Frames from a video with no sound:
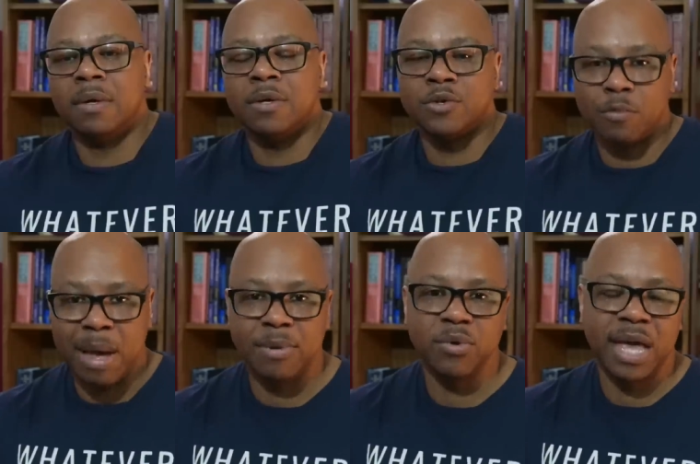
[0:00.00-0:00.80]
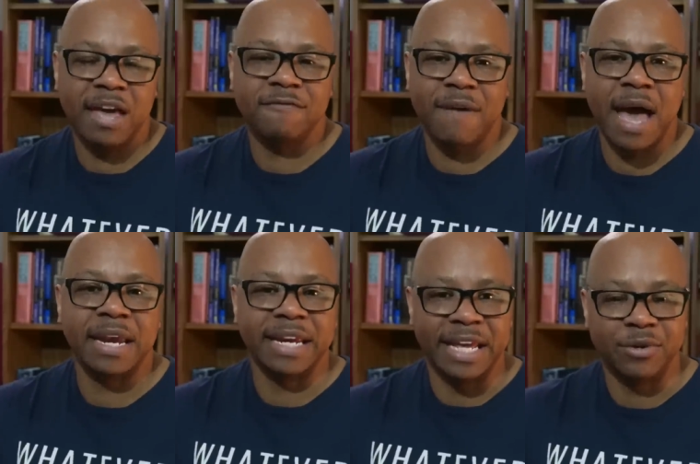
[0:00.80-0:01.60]
So maybe you can't
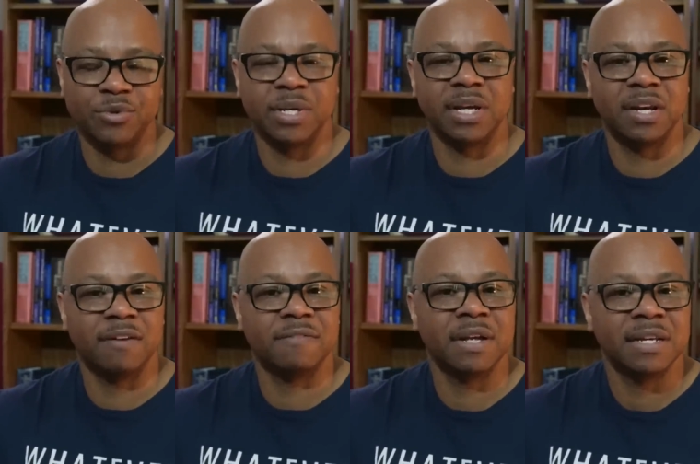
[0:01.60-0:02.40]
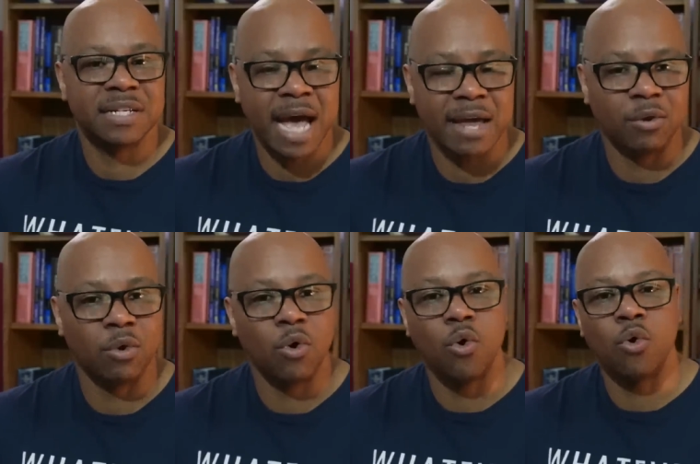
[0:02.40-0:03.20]
find an interesting enough
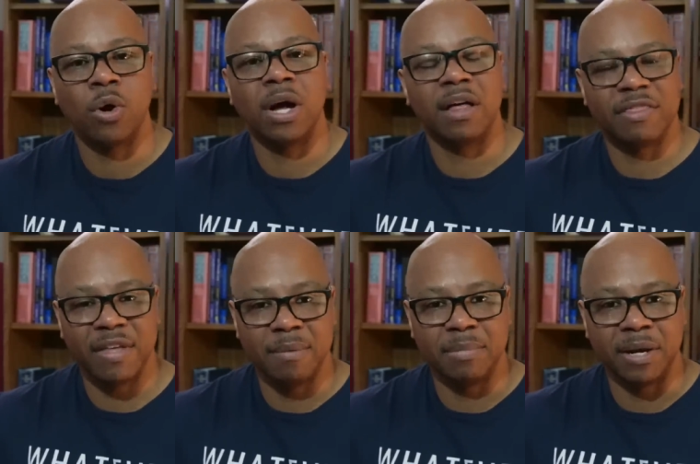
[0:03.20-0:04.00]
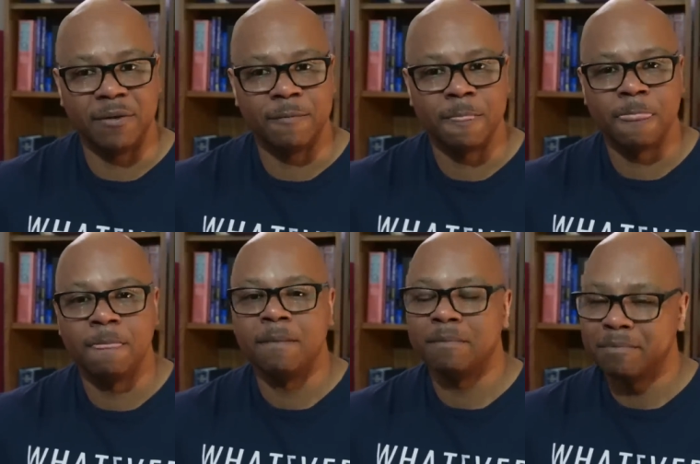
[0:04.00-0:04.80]
title or a thumbnail.
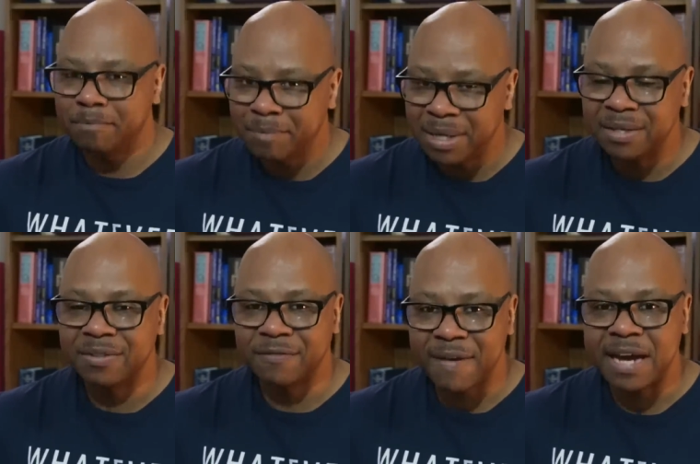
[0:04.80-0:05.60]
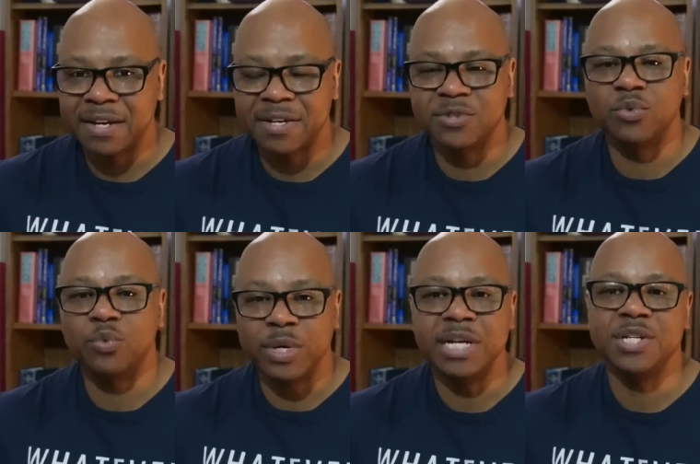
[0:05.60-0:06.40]
But the fact is,
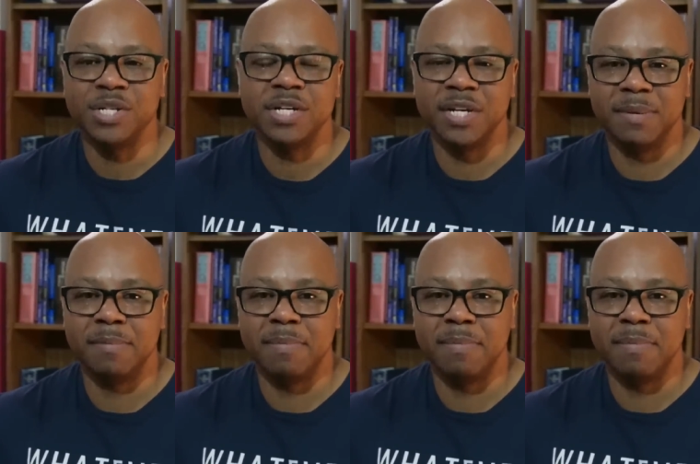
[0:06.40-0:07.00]
we just need to be